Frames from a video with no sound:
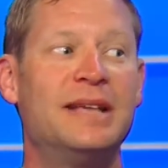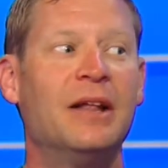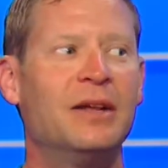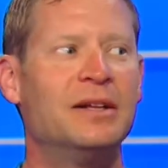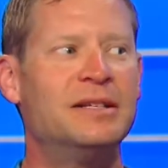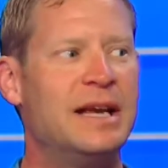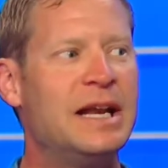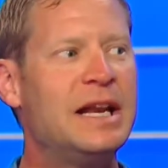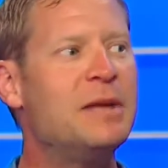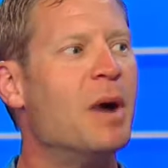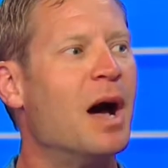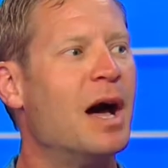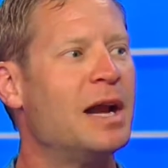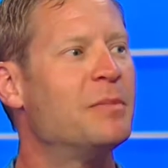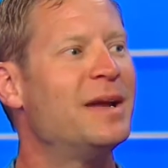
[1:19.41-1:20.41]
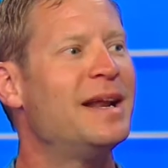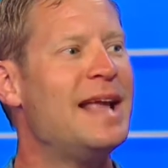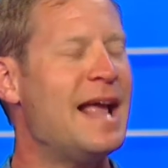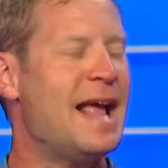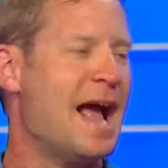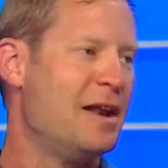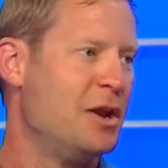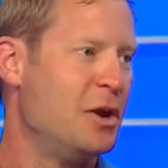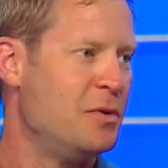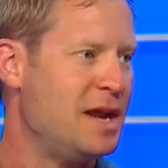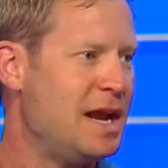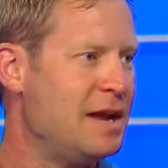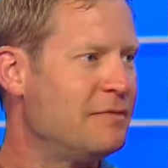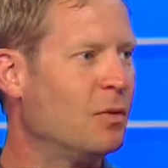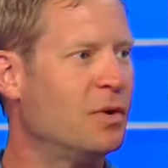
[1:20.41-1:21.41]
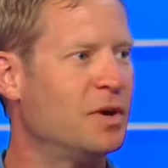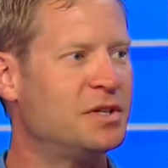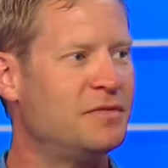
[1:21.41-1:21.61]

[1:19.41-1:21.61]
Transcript: sell it to anybody, but he had no need for it.